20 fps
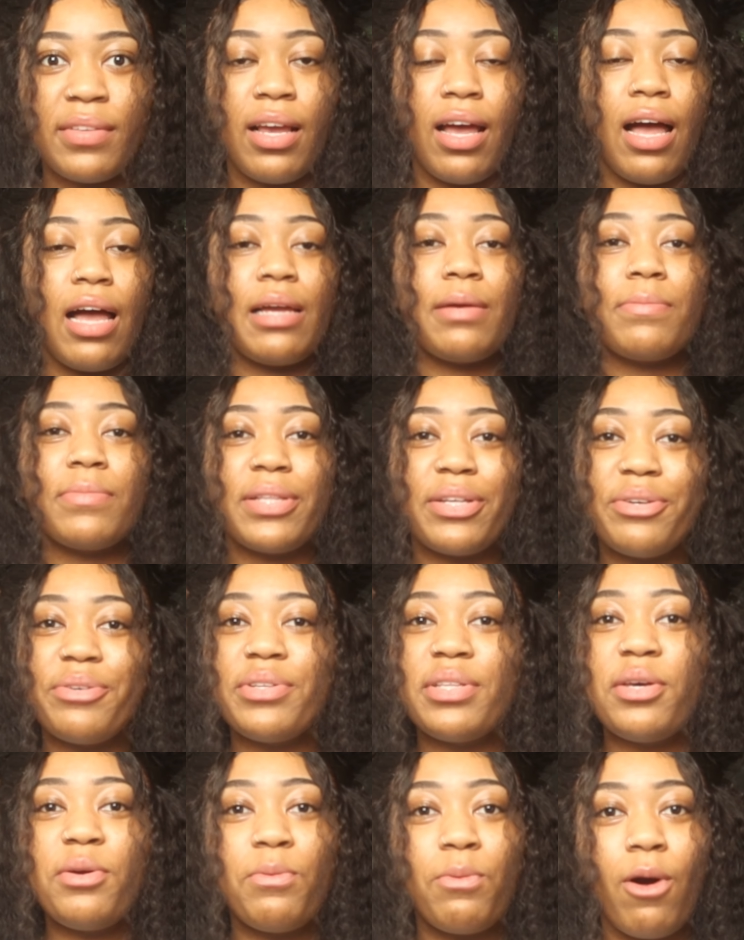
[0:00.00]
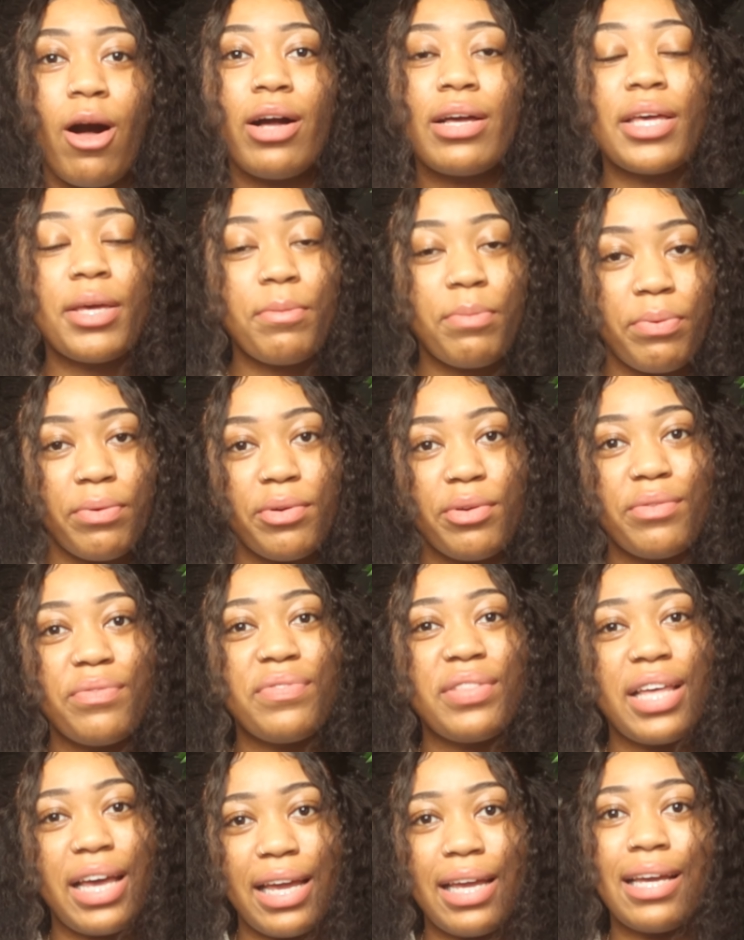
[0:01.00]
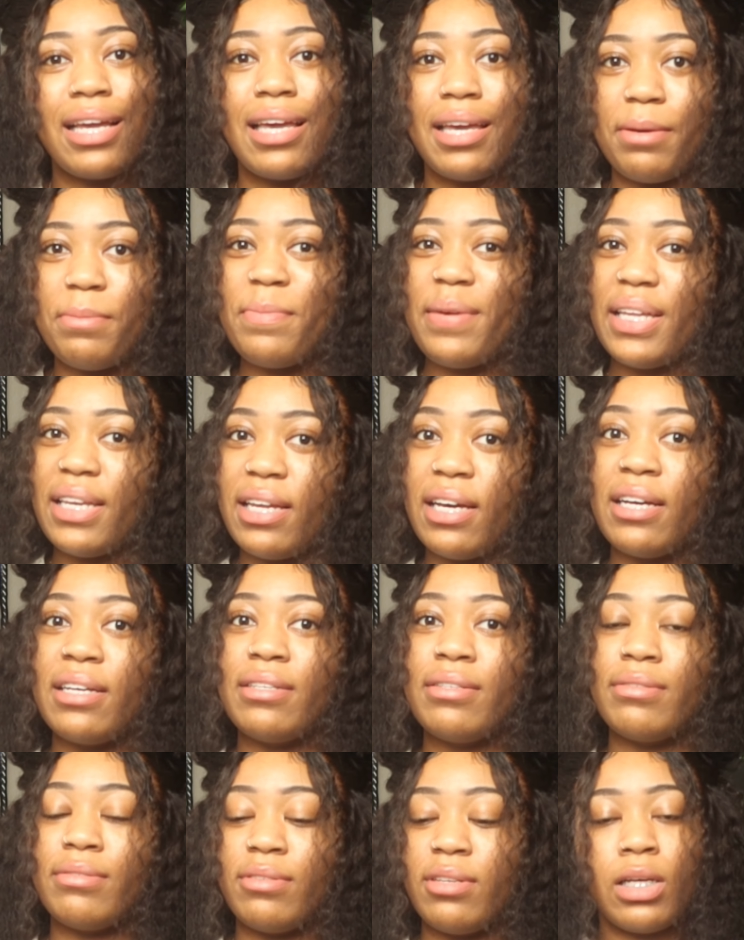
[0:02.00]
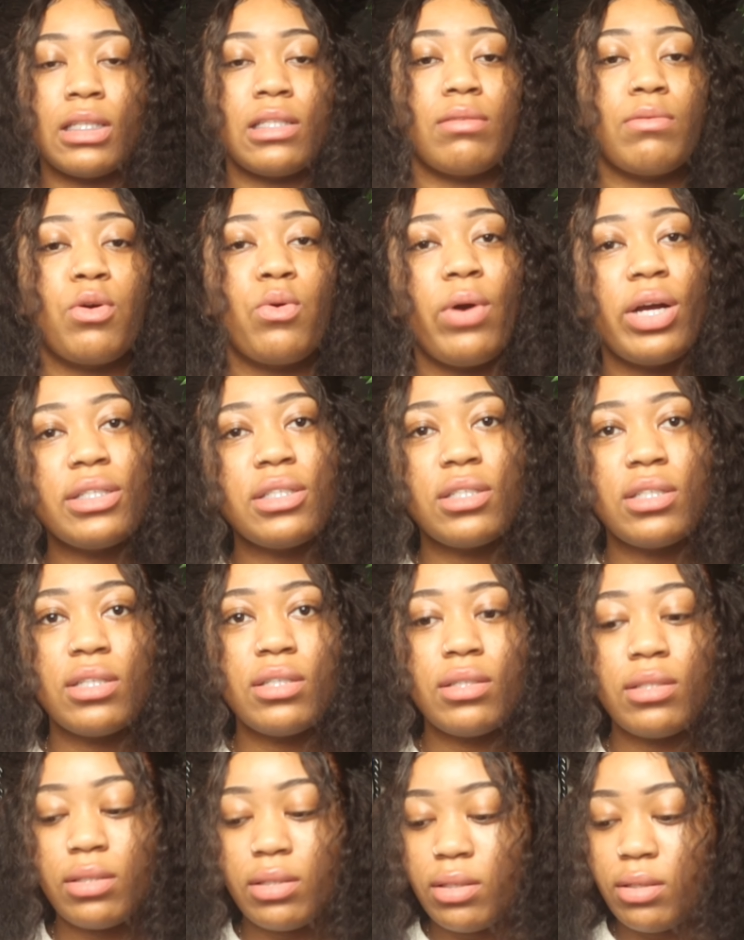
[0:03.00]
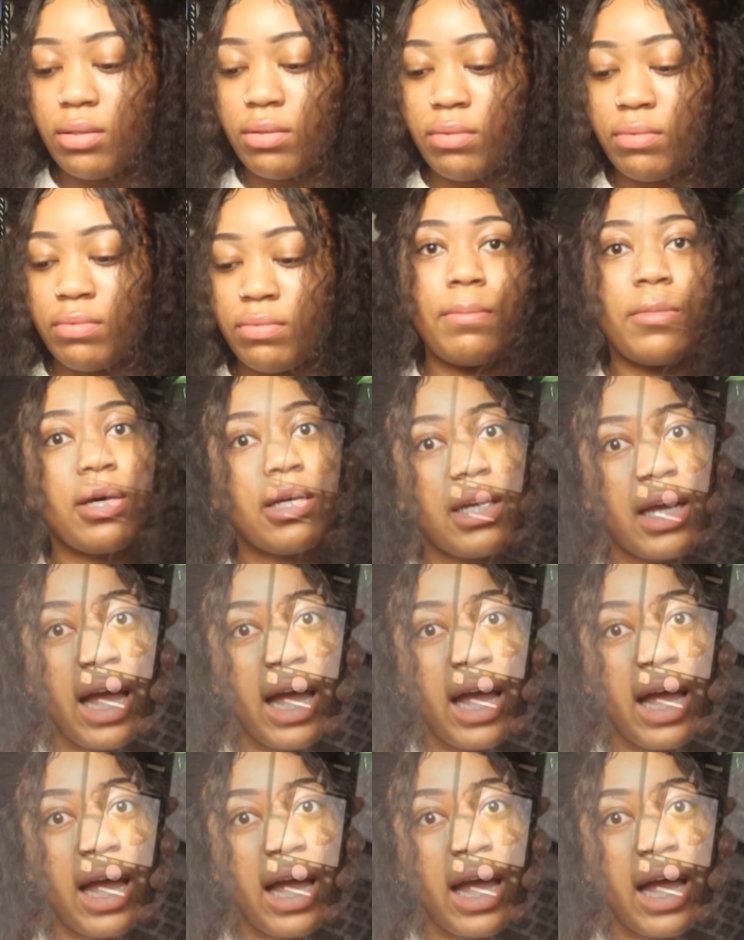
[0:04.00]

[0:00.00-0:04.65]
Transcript: I am literally walking proof that it can be done. Some questions I'm gonna